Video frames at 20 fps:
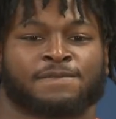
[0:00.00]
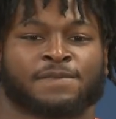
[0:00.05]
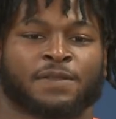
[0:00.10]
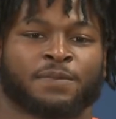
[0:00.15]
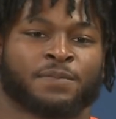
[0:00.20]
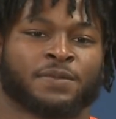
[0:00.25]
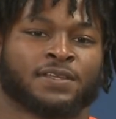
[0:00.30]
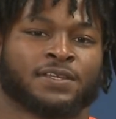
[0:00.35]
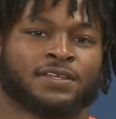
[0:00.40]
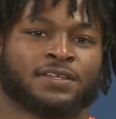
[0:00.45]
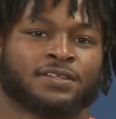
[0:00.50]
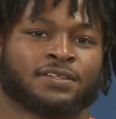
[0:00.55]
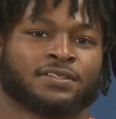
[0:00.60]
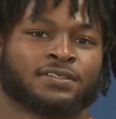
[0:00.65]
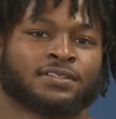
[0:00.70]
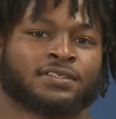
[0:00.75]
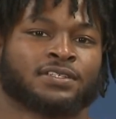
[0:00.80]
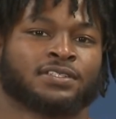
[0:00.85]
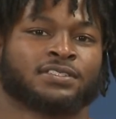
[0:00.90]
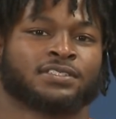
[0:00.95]
I mean,
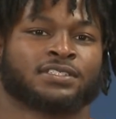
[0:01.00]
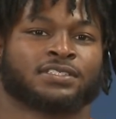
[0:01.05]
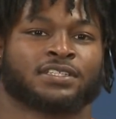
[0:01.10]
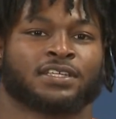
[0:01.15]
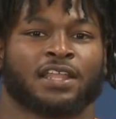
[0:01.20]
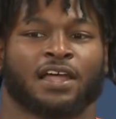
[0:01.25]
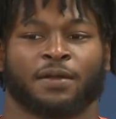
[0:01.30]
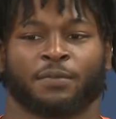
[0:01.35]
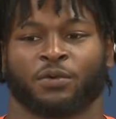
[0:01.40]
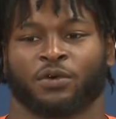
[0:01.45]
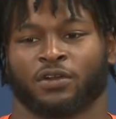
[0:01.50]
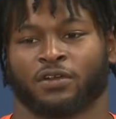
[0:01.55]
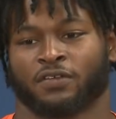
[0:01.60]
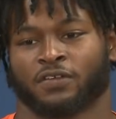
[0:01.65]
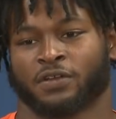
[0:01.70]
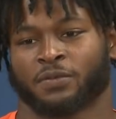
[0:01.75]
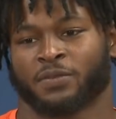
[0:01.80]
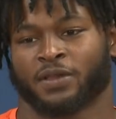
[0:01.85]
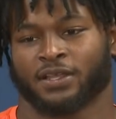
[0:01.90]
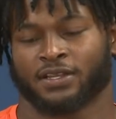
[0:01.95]
it's just a lot more in the
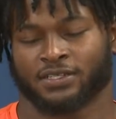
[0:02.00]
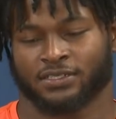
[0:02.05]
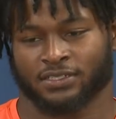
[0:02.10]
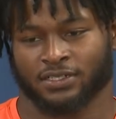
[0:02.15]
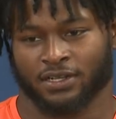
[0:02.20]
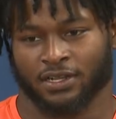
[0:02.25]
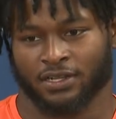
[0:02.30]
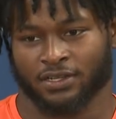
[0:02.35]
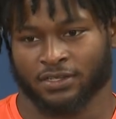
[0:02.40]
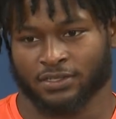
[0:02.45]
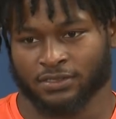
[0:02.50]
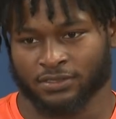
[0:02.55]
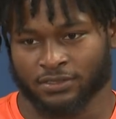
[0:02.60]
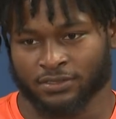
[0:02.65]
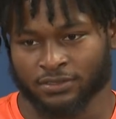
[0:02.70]
running back this year, I guess.